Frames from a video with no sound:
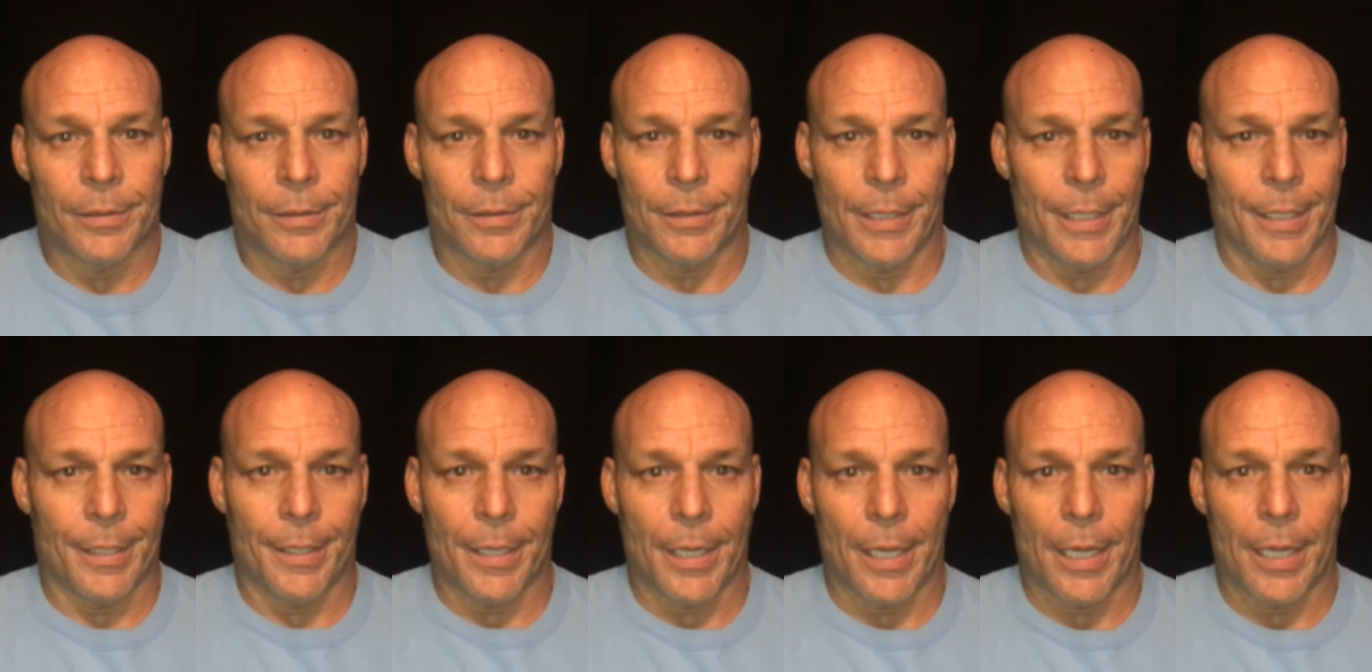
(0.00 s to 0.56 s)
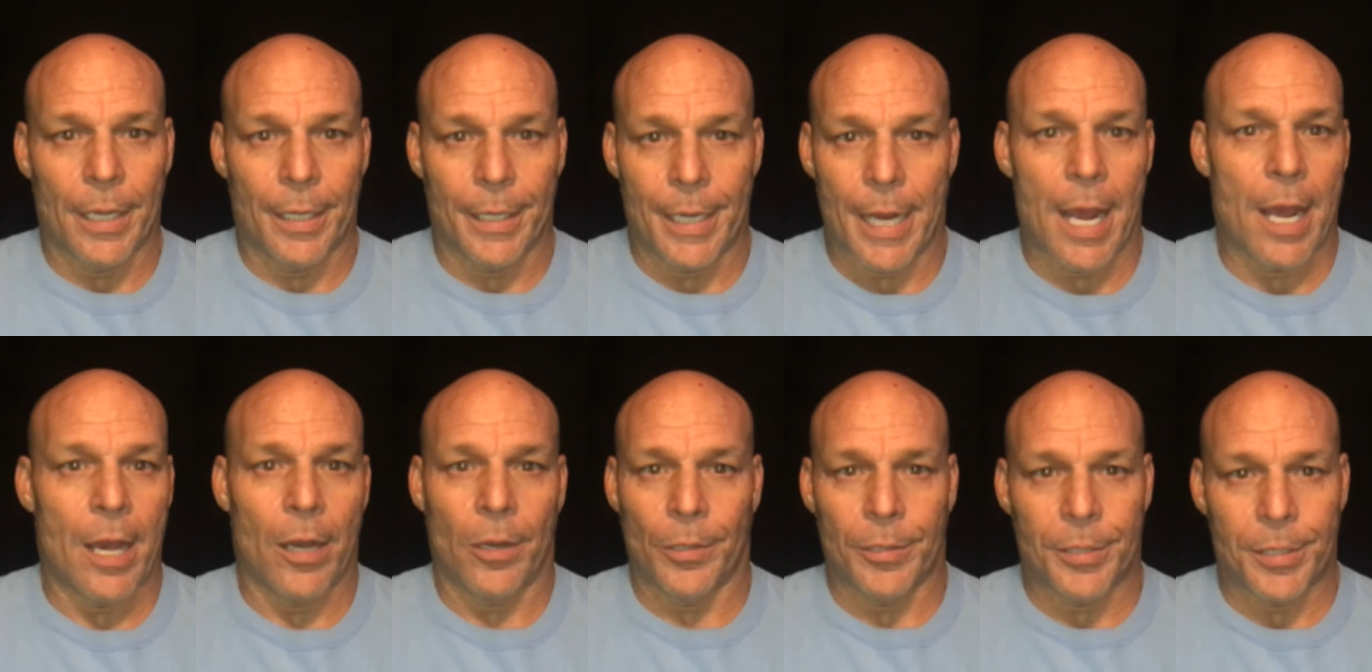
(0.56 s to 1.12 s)
And
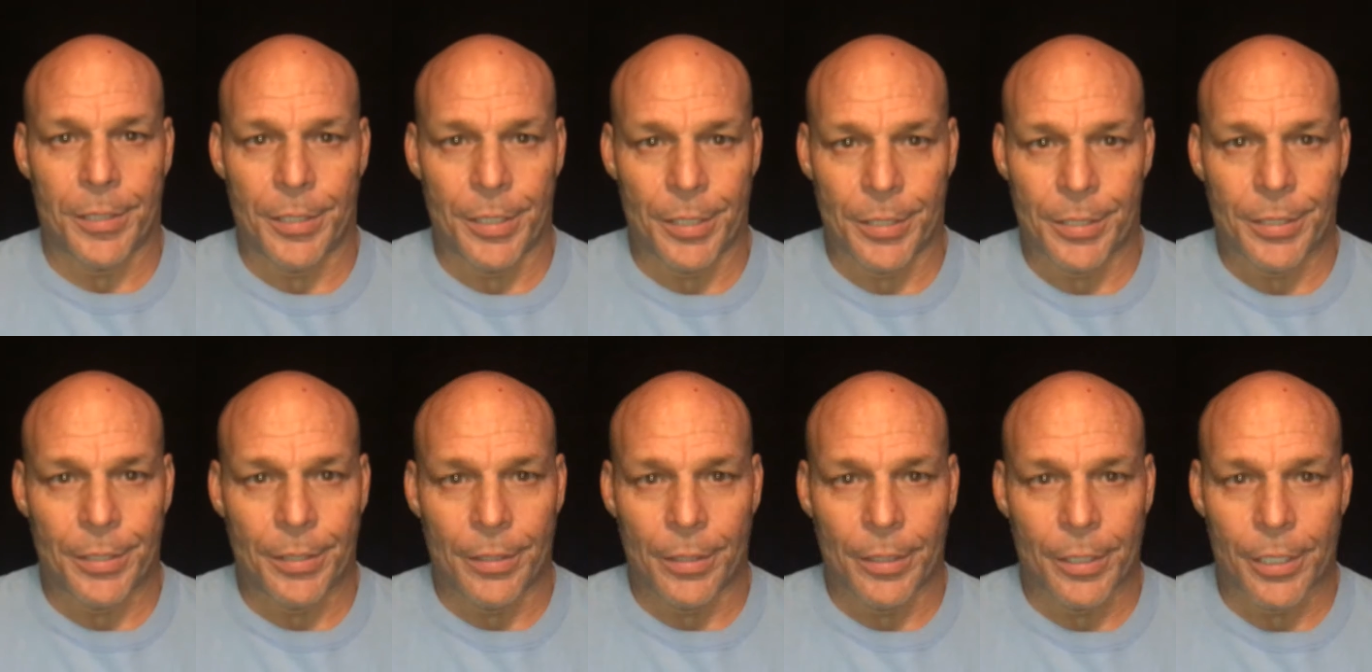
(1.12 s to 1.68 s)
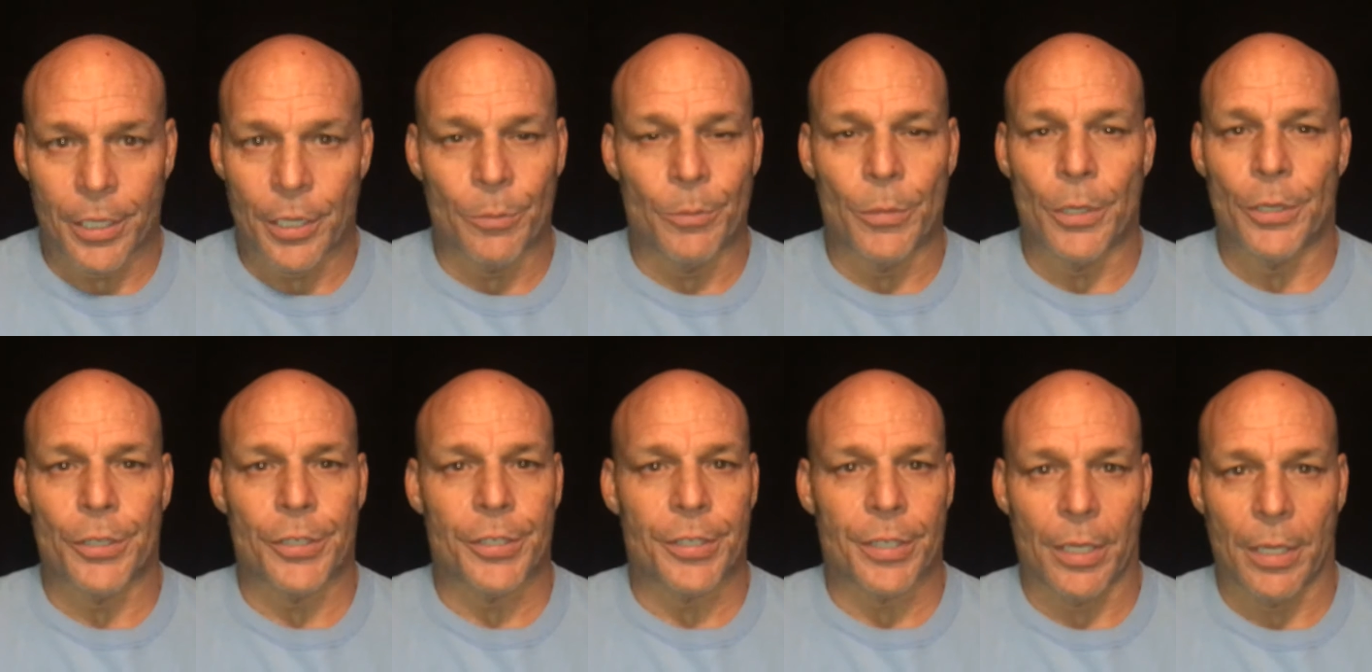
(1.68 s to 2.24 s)
now it's just
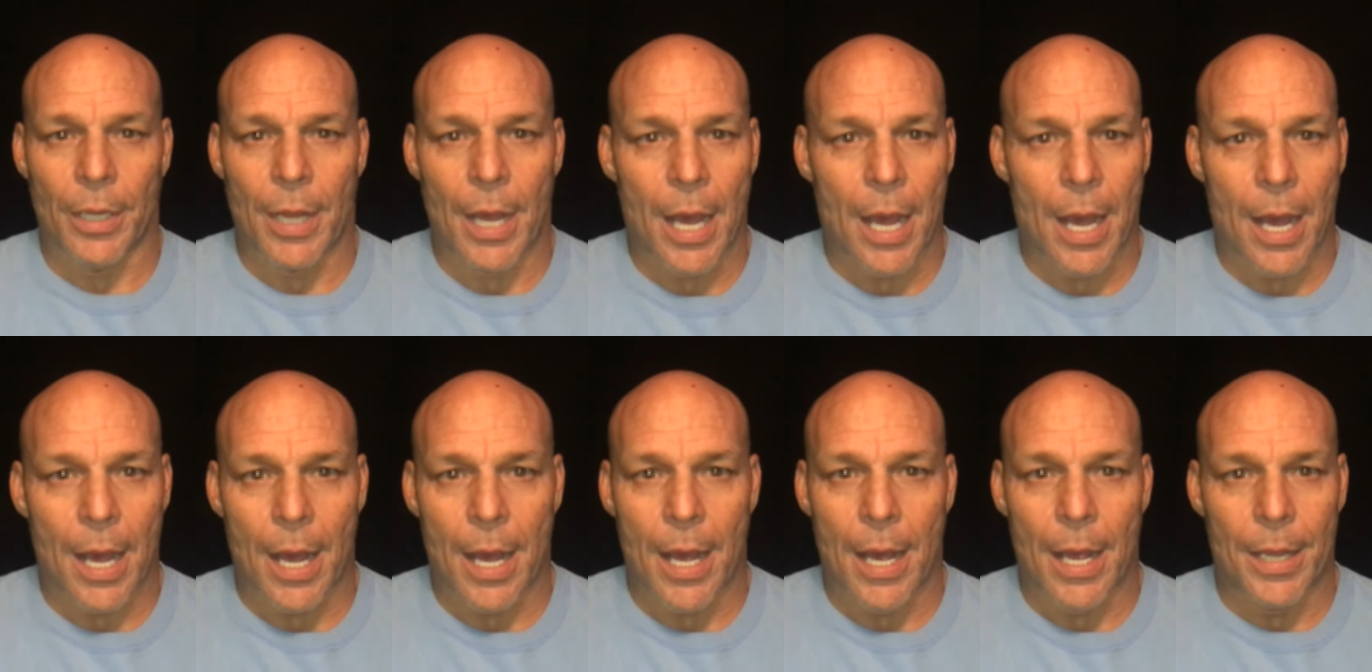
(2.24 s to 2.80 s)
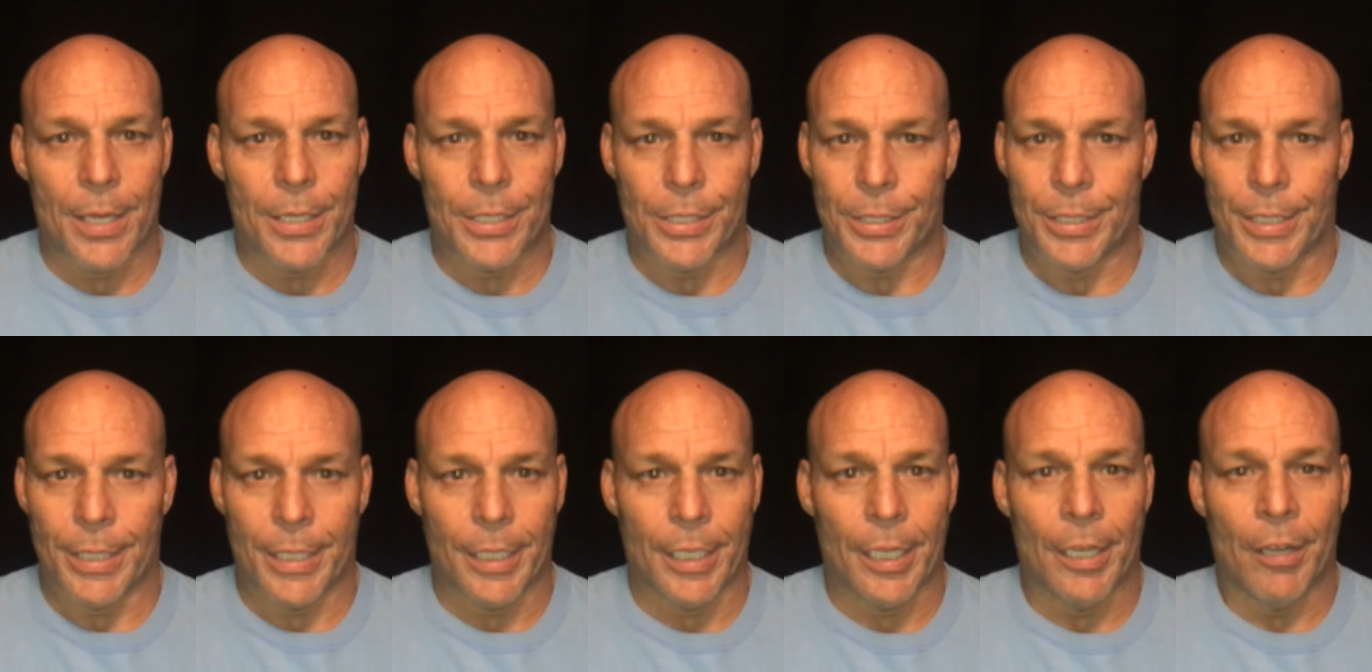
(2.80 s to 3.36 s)
commercialized,
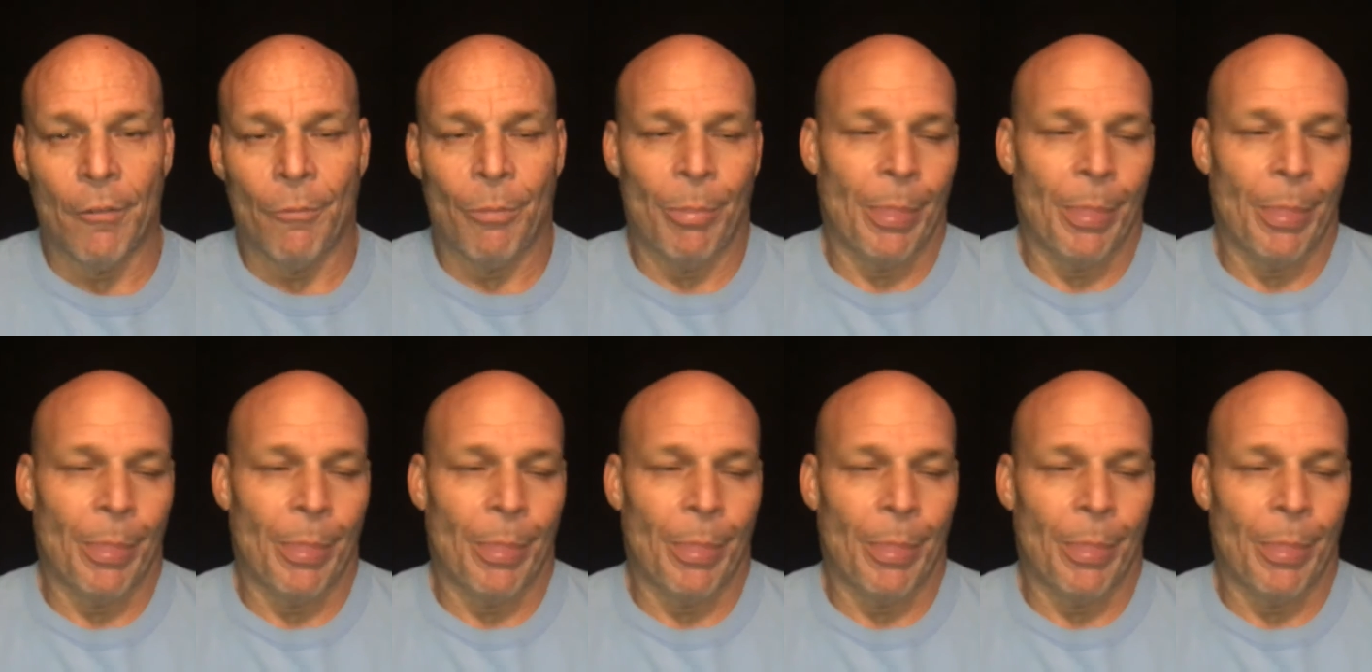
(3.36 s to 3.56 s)
and